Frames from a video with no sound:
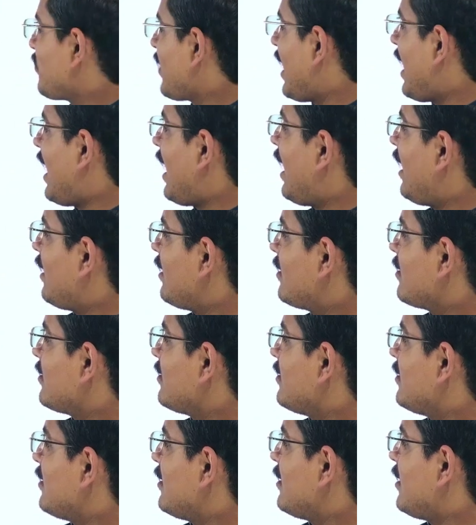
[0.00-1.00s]
and
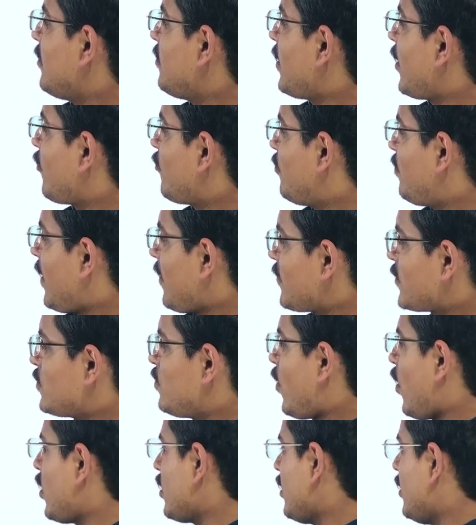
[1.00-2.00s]
number of puffs
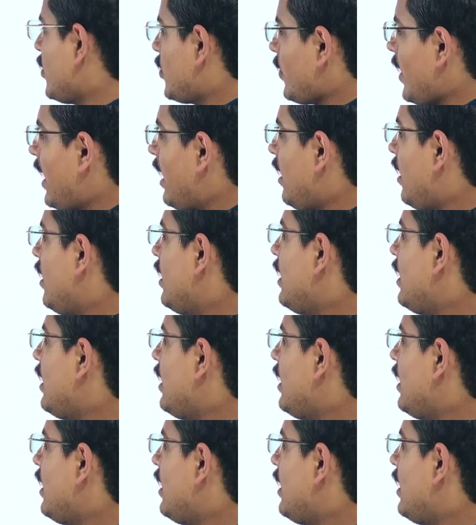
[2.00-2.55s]
bought 12,